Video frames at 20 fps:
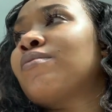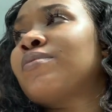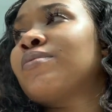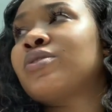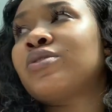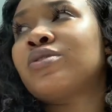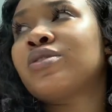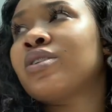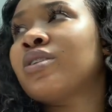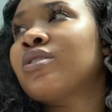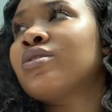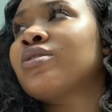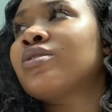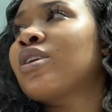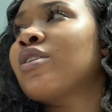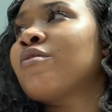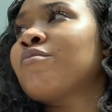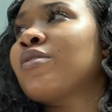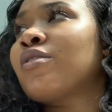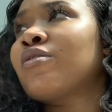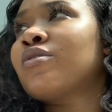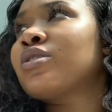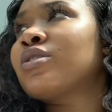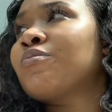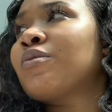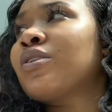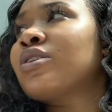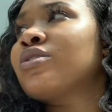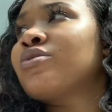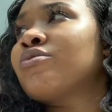but you didn't give me a
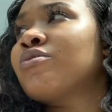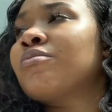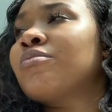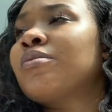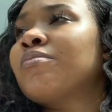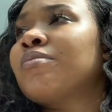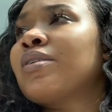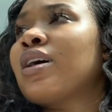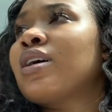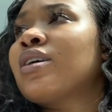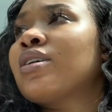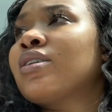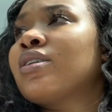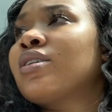response, remember?